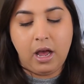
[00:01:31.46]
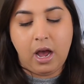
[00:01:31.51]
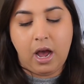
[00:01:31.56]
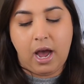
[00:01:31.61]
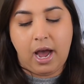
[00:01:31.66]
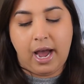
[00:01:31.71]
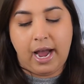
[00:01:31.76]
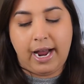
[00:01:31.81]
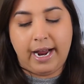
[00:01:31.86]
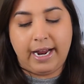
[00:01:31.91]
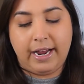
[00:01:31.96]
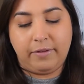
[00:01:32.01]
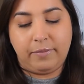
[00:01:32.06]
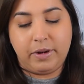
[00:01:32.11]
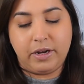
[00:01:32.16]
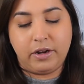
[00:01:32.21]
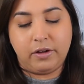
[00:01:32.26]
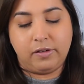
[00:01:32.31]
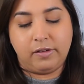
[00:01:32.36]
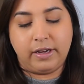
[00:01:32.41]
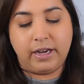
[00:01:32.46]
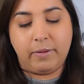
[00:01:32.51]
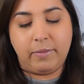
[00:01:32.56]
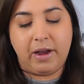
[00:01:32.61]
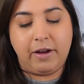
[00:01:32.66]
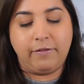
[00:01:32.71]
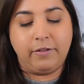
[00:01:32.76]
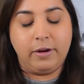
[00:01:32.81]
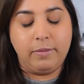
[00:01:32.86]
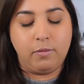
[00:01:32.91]
I have been using them
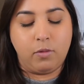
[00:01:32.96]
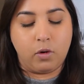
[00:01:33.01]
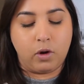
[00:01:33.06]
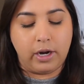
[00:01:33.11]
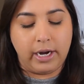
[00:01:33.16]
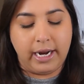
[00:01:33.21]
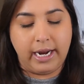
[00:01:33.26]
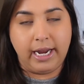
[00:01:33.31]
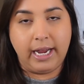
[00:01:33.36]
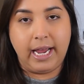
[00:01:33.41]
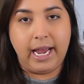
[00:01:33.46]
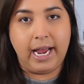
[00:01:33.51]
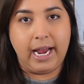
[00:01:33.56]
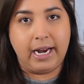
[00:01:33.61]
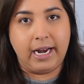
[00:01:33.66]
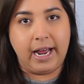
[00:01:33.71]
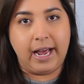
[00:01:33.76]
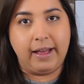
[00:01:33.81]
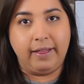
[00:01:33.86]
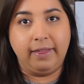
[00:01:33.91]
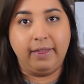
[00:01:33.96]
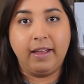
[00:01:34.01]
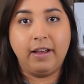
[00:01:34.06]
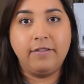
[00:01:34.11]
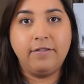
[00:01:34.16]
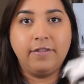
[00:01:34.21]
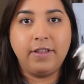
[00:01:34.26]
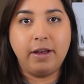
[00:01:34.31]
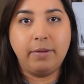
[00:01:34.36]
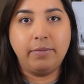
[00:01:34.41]
every morning and I
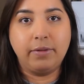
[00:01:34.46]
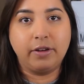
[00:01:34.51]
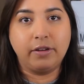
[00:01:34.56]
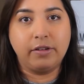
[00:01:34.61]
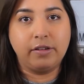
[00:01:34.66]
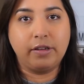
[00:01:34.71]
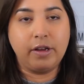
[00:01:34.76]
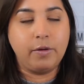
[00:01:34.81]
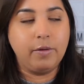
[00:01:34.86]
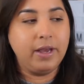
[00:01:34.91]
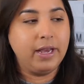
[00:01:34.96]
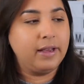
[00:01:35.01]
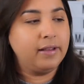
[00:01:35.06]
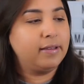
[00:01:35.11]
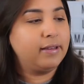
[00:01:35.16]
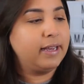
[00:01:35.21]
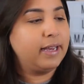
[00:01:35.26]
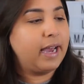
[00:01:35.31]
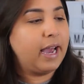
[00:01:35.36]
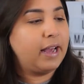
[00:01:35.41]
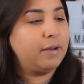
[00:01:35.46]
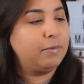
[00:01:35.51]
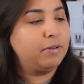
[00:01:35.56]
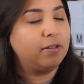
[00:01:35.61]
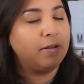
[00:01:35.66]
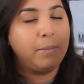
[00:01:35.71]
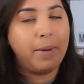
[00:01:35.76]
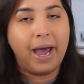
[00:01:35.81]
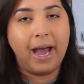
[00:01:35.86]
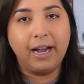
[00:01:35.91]
love them. They're so easy. It
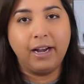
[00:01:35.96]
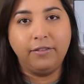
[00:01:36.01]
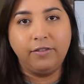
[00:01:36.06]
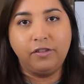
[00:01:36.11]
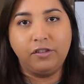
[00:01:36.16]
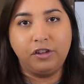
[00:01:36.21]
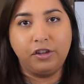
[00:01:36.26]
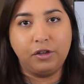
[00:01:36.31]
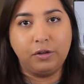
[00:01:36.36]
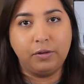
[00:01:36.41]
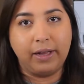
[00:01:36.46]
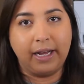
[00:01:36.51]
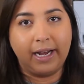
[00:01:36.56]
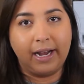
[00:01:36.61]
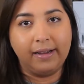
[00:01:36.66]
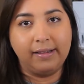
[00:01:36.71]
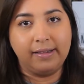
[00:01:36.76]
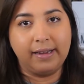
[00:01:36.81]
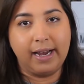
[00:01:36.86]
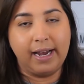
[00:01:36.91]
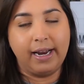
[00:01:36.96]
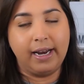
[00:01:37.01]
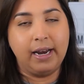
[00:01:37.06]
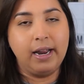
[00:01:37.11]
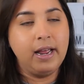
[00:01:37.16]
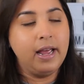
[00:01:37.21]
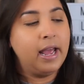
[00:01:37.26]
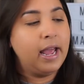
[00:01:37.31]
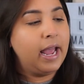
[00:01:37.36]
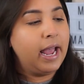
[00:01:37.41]
was a pack of 2, like I said,
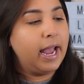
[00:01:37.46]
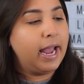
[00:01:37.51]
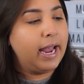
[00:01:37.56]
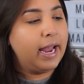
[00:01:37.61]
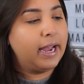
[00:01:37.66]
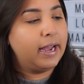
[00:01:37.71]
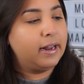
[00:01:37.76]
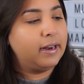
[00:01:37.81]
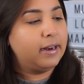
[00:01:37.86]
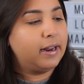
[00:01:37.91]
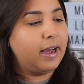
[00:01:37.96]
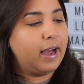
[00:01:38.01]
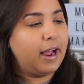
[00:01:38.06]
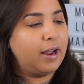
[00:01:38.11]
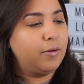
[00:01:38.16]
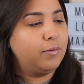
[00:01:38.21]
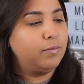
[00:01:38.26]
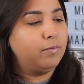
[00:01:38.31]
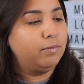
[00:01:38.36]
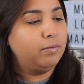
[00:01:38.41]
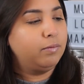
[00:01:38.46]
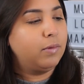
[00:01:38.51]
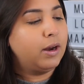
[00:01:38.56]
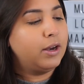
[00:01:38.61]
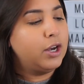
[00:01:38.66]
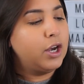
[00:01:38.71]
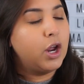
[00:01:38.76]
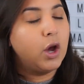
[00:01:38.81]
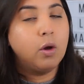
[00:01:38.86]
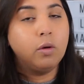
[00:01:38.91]
and I
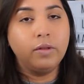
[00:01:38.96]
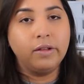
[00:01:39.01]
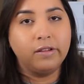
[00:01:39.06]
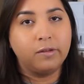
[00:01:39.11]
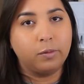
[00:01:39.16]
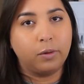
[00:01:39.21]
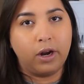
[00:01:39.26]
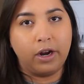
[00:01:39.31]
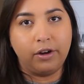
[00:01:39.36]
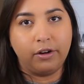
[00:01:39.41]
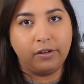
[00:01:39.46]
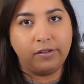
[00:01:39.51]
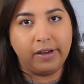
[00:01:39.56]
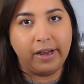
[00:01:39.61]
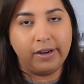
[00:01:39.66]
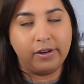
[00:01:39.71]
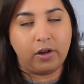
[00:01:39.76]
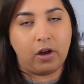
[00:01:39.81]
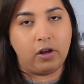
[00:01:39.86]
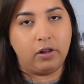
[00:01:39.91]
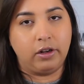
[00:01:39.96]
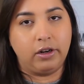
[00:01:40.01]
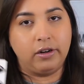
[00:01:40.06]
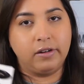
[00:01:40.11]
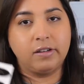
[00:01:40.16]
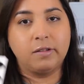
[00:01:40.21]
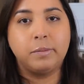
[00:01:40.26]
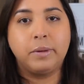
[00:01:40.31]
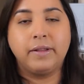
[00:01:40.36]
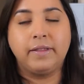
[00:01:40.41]
know these were under
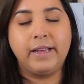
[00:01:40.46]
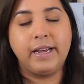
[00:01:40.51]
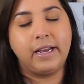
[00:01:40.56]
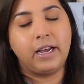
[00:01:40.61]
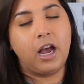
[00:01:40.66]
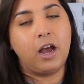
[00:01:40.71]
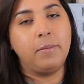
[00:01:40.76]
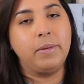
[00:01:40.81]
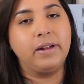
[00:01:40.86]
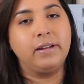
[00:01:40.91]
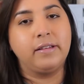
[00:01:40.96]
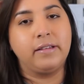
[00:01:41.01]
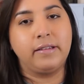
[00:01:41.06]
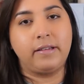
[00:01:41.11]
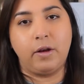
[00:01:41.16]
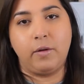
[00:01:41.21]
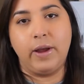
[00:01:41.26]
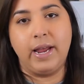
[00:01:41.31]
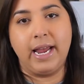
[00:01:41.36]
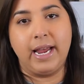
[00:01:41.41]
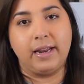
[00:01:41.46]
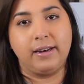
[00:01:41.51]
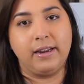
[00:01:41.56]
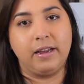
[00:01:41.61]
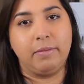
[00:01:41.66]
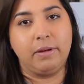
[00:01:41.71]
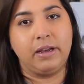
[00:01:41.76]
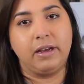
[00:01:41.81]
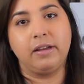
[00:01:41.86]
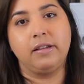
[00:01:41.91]
$10, but they come in so
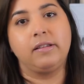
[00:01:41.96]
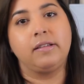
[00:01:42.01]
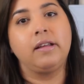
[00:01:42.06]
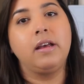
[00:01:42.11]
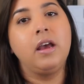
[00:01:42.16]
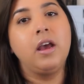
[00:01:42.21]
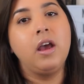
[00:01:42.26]
handy because